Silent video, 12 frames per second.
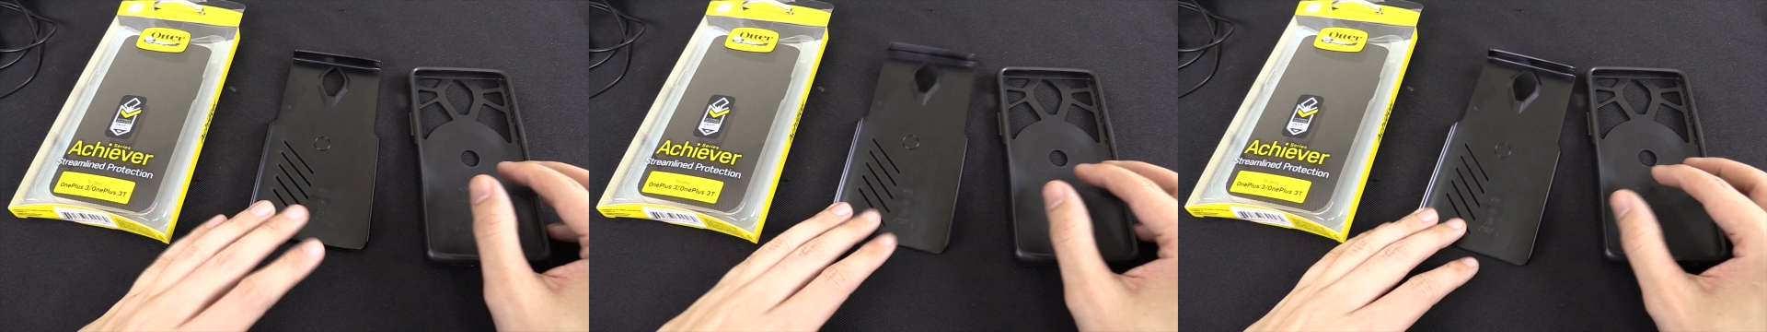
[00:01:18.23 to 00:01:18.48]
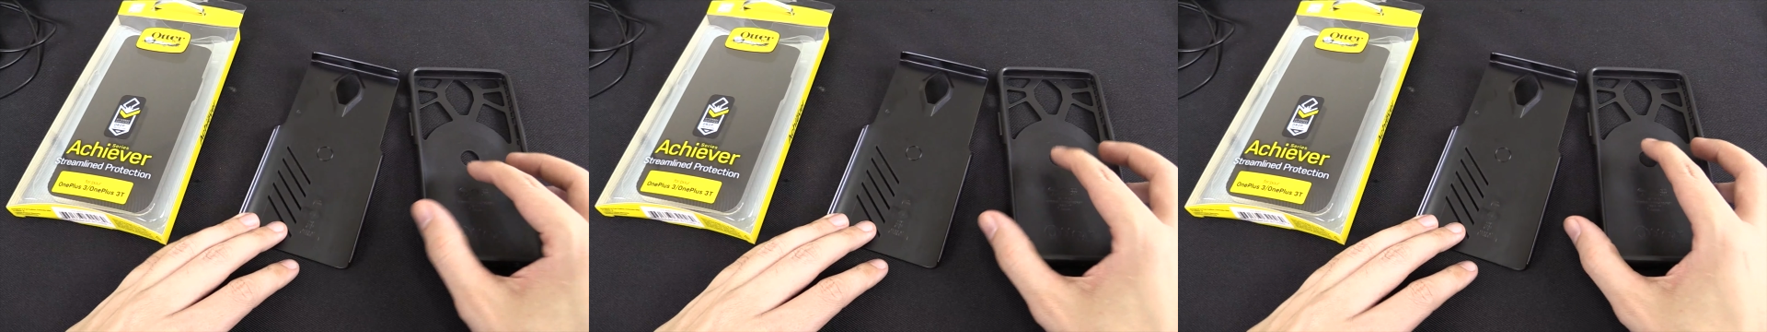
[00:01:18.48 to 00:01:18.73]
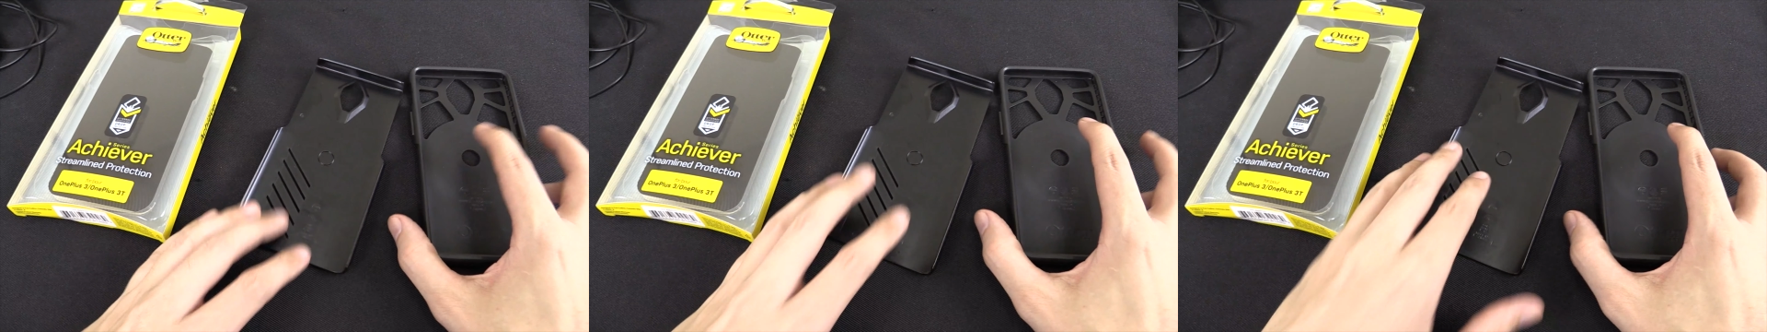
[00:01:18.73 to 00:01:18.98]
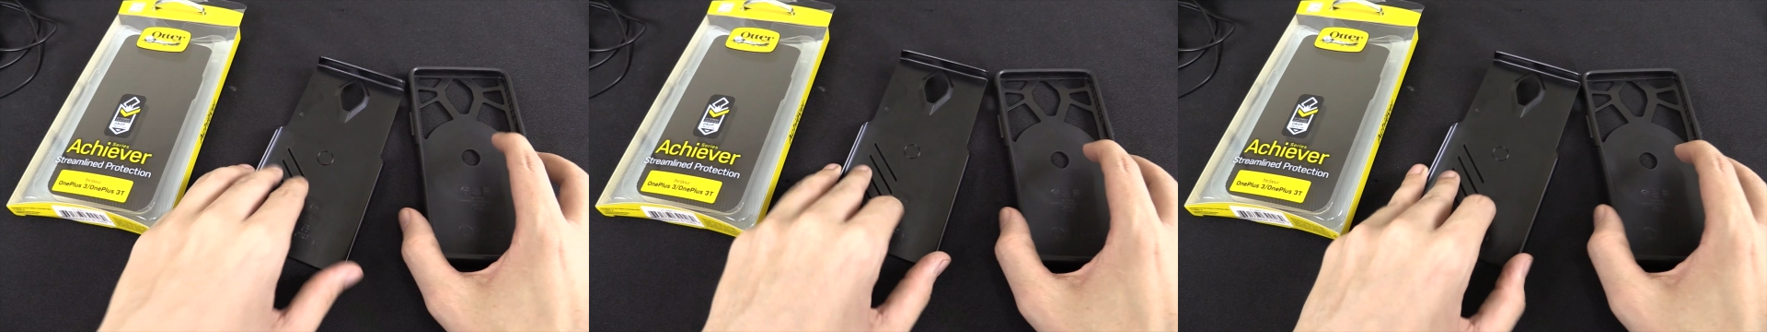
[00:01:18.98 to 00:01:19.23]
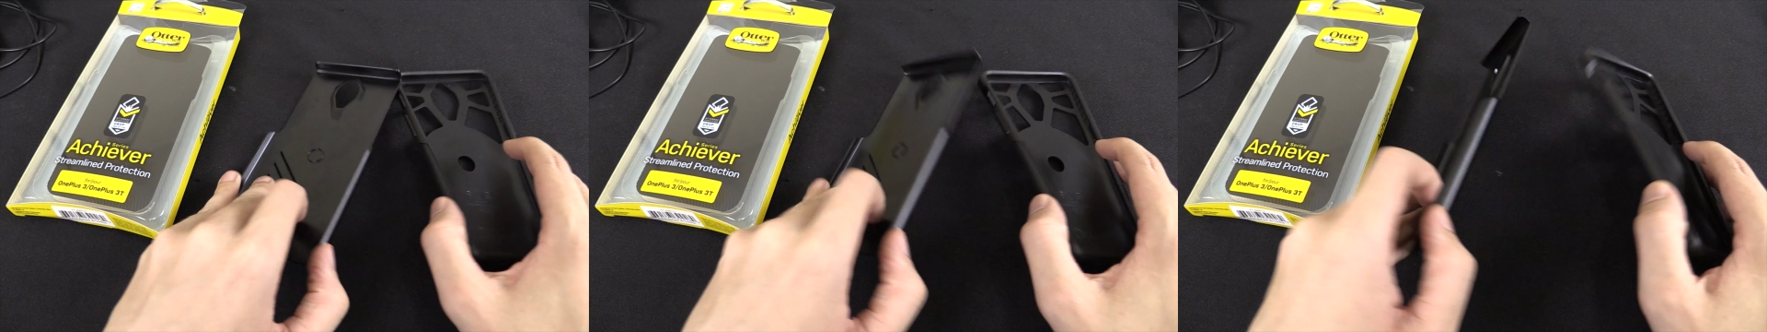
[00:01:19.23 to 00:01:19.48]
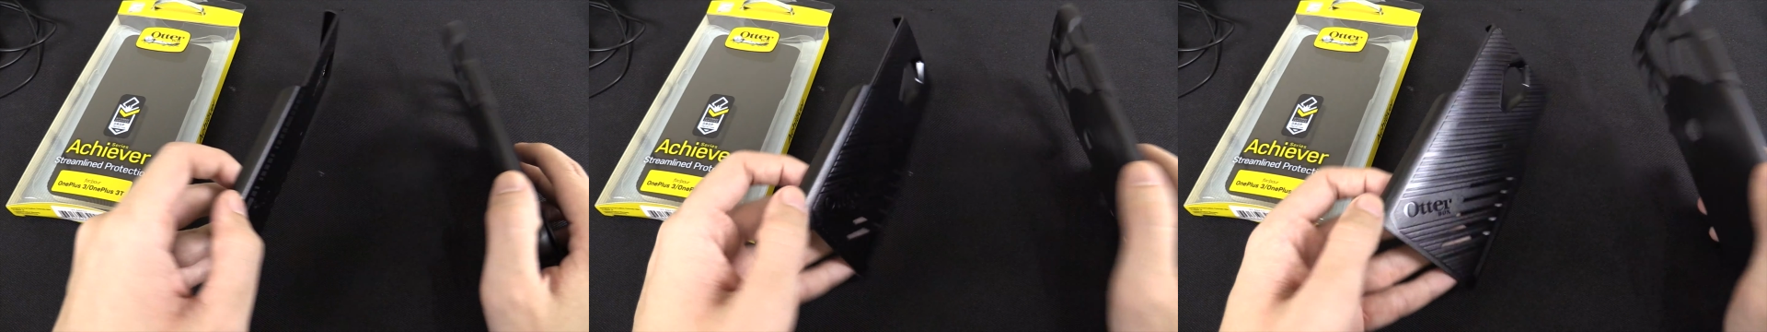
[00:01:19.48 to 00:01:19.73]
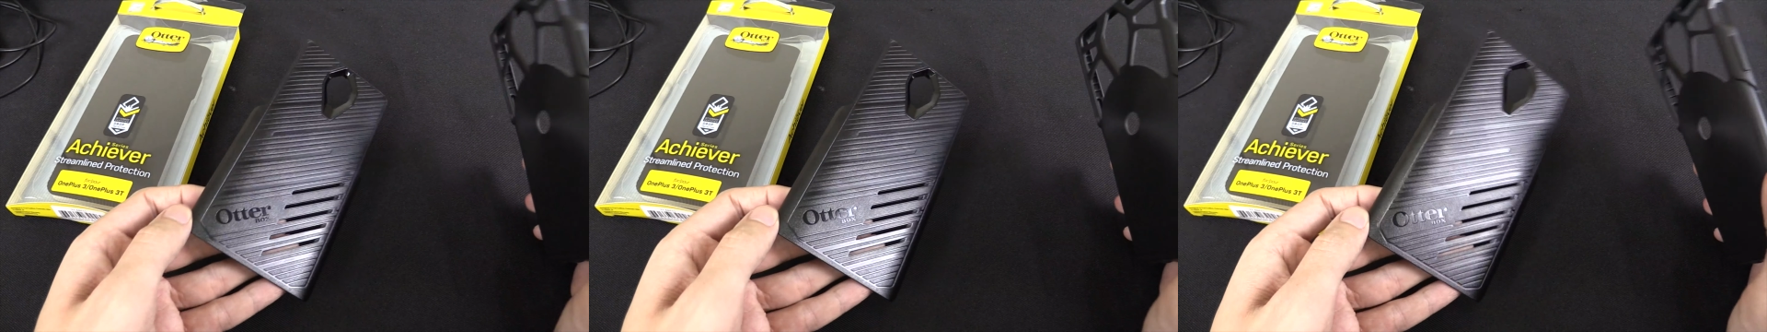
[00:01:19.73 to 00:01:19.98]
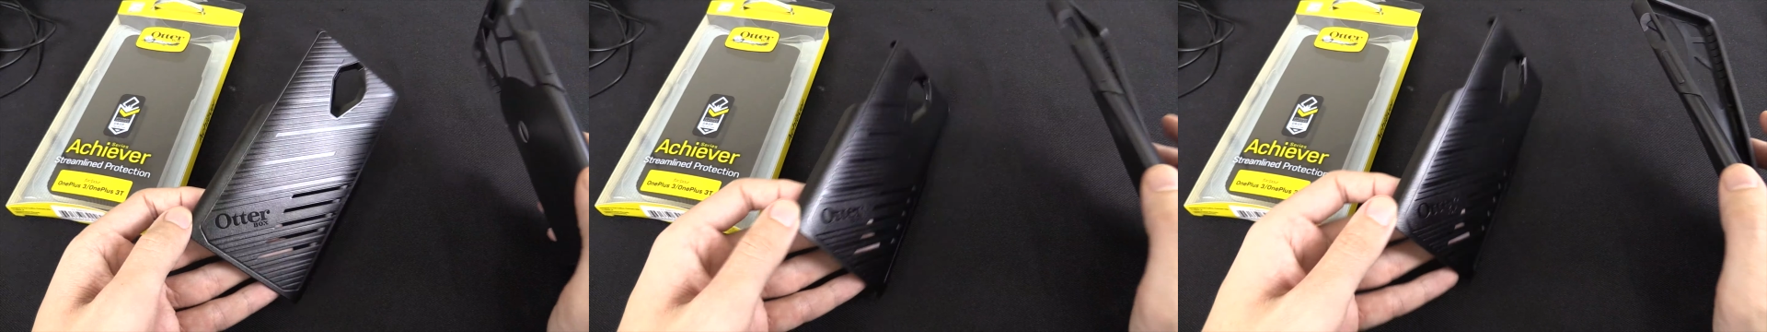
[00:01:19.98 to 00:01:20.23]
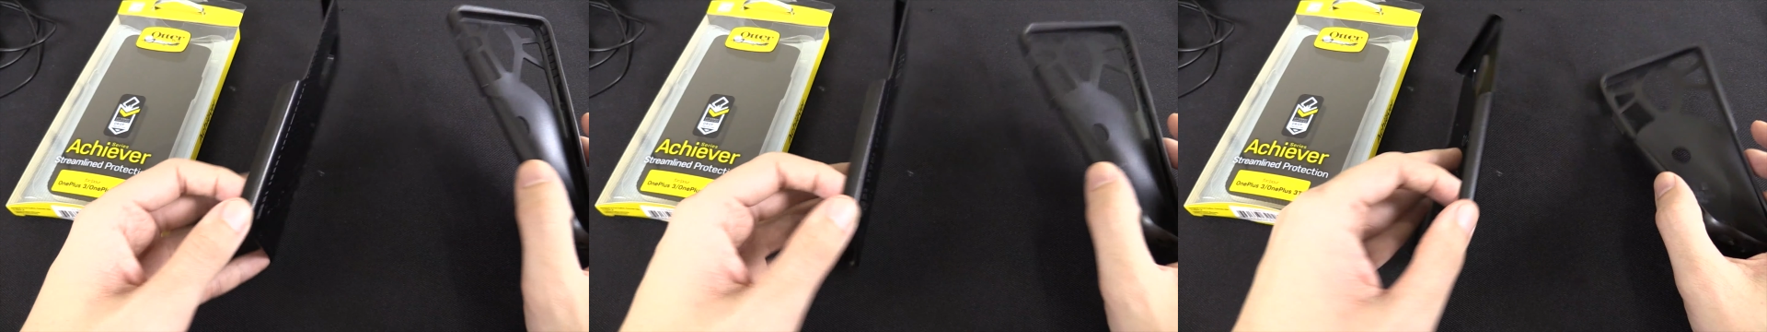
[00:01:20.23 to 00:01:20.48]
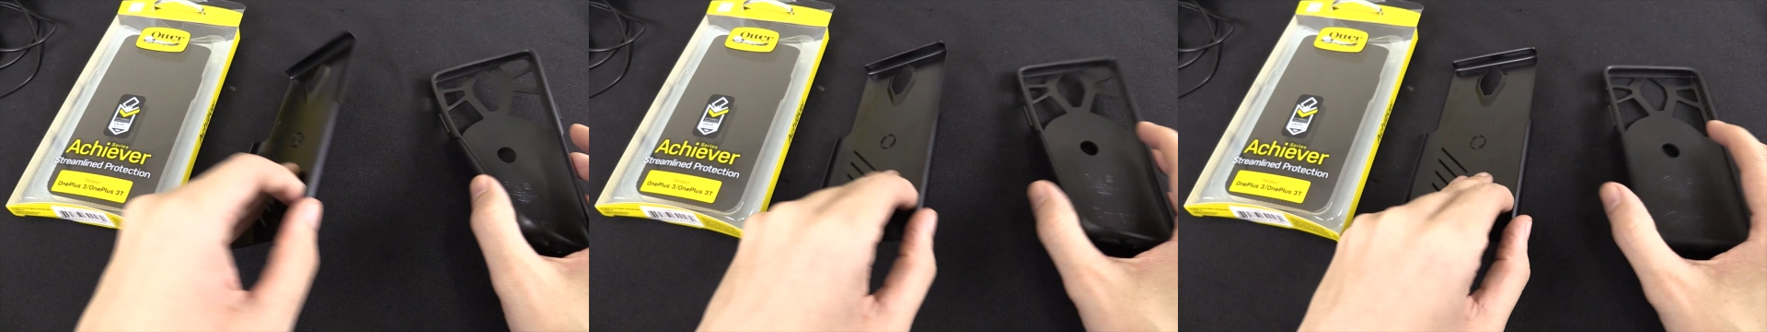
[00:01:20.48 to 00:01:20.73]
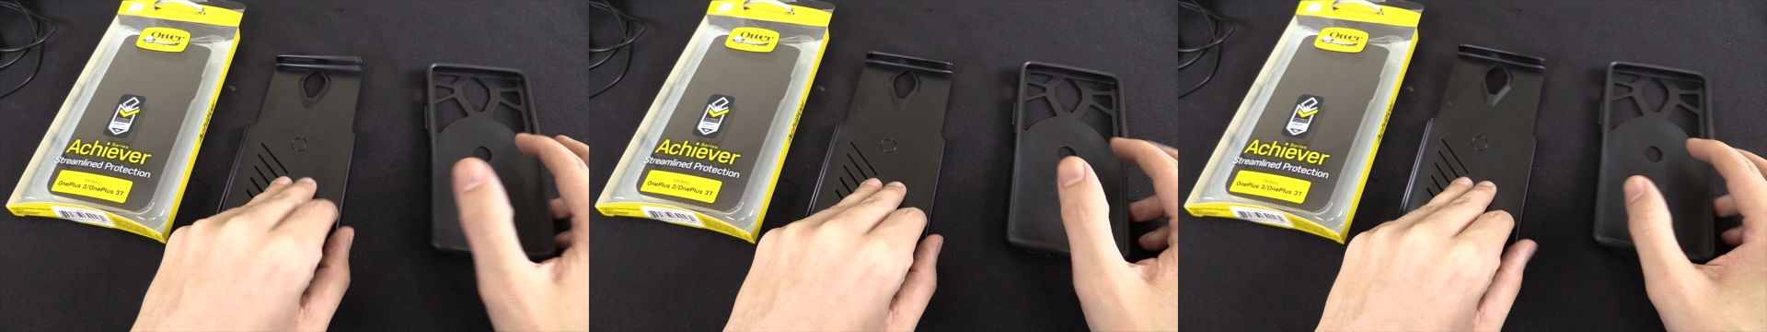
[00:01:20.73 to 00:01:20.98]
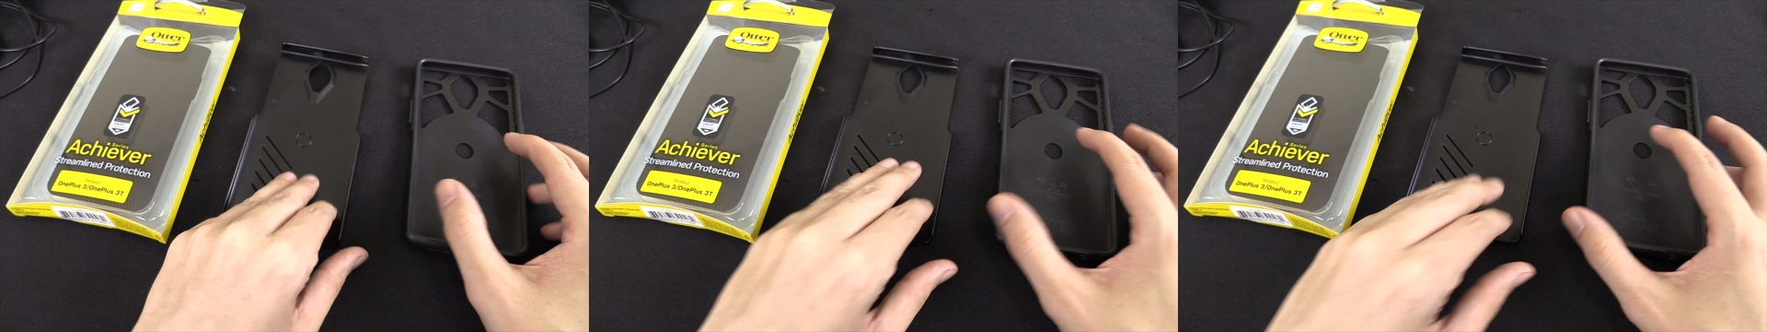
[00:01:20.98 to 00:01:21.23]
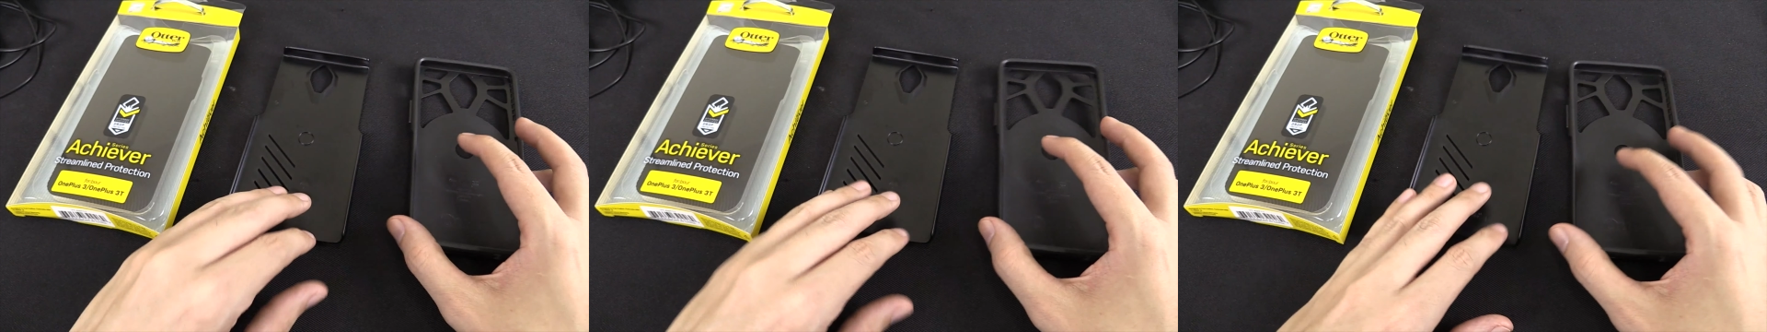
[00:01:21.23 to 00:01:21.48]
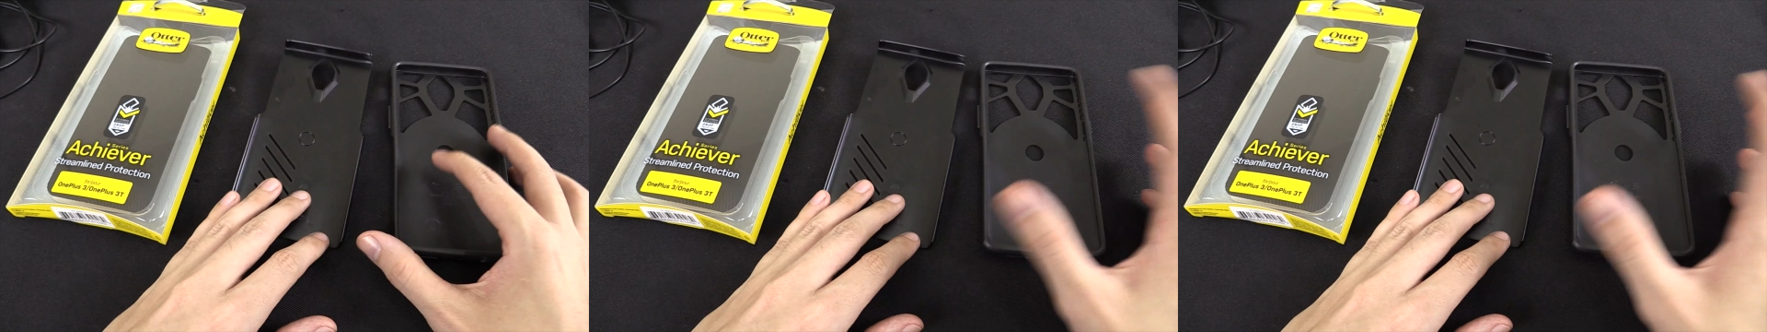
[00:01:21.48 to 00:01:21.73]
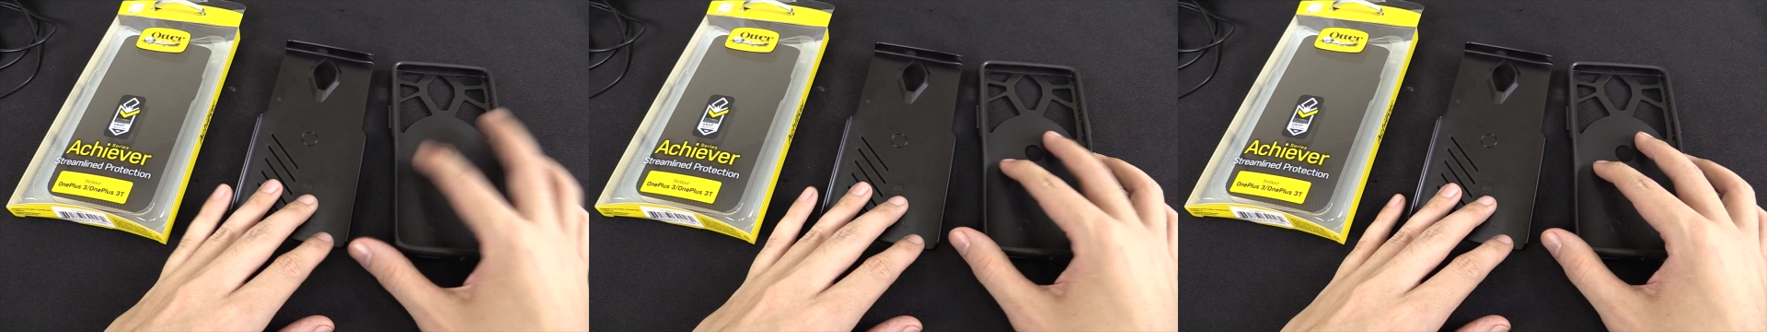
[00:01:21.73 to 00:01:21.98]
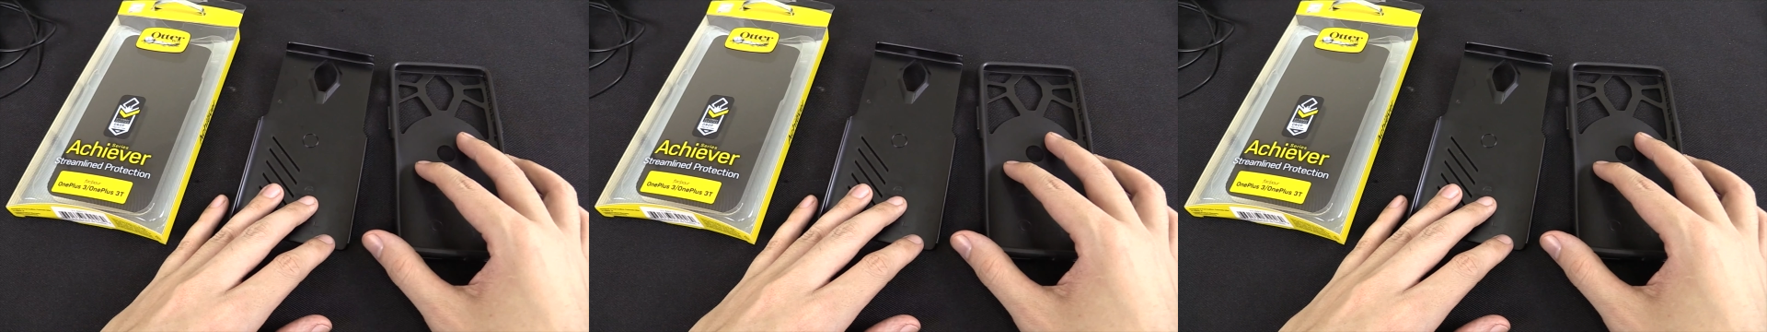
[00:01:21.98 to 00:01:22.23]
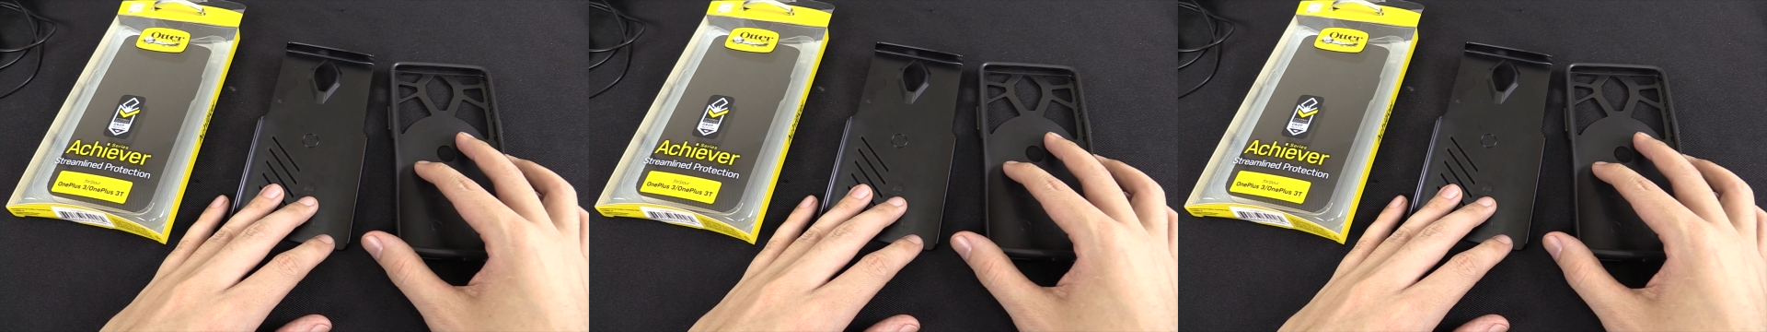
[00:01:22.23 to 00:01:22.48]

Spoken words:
(no speaker visible)